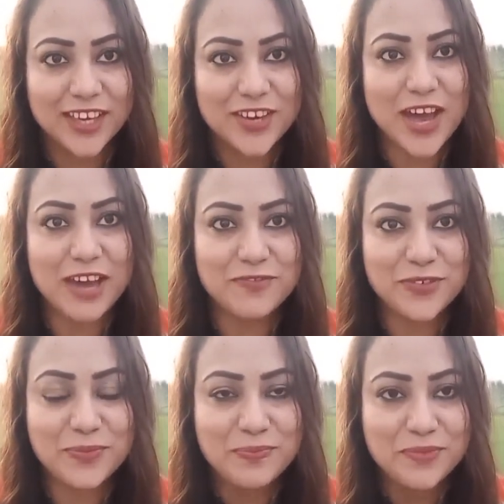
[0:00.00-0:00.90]
You have
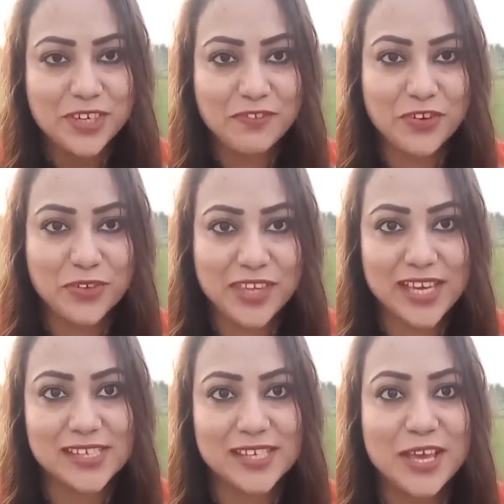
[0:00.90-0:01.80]
to review
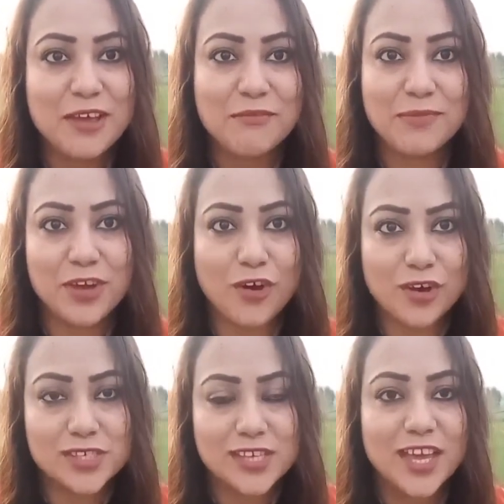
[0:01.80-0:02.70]
this
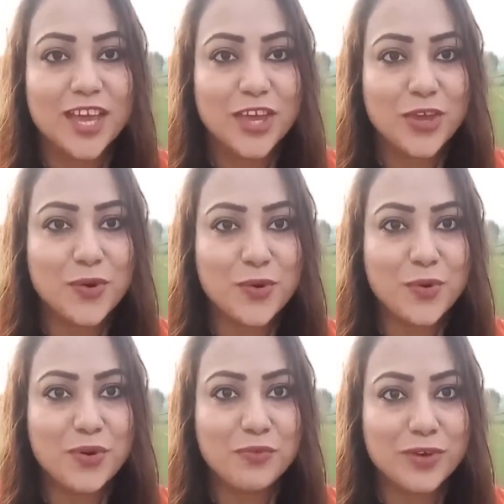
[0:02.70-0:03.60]
because
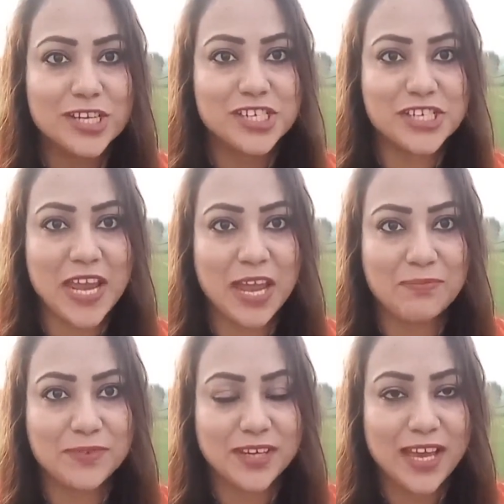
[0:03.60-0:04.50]
you were
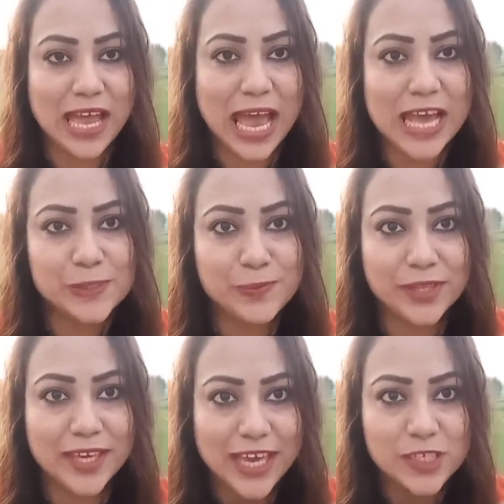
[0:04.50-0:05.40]
shaped as
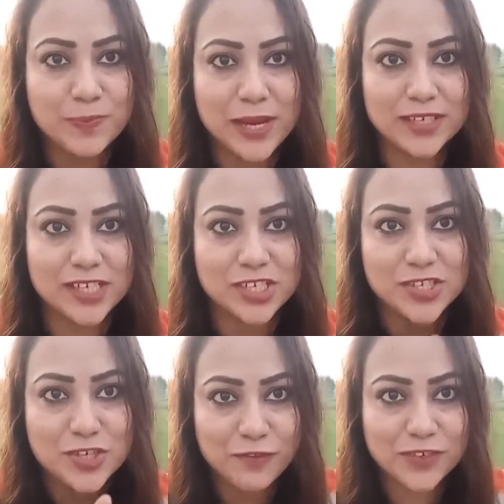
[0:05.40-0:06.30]
per the
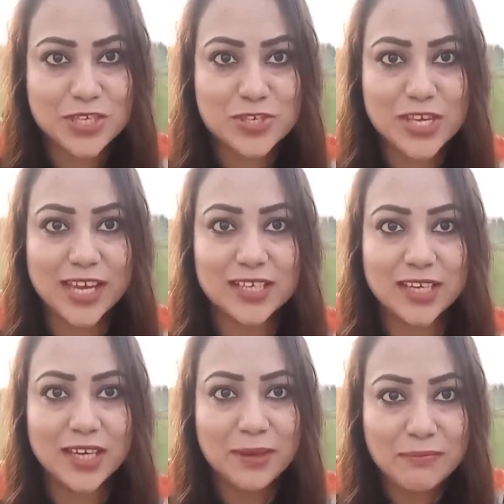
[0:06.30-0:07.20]
expectations of the
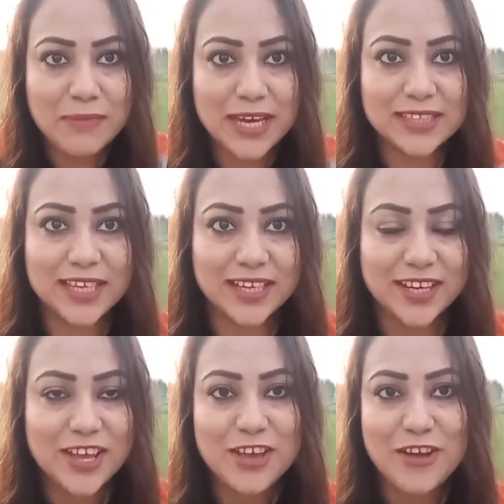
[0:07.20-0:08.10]
society back then
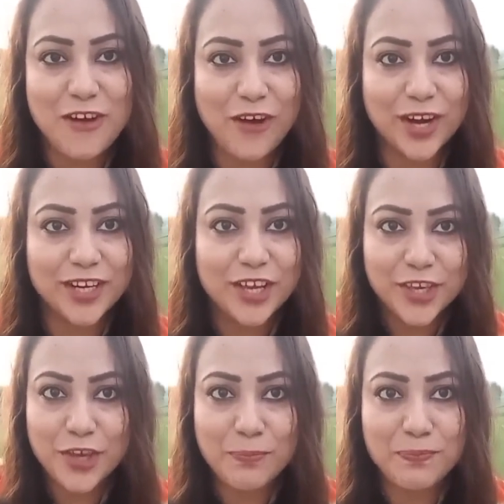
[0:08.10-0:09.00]
or
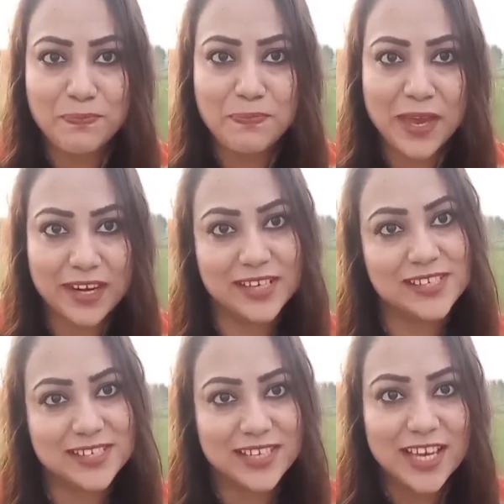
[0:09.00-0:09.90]
your
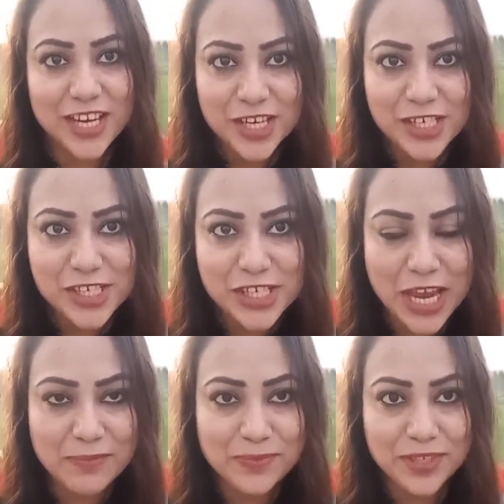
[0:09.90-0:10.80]
parents
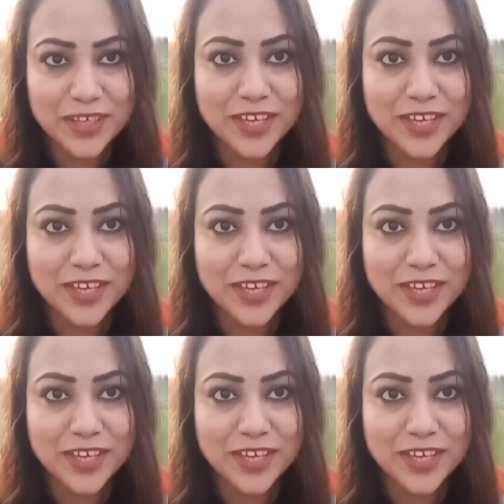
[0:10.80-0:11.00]
shaped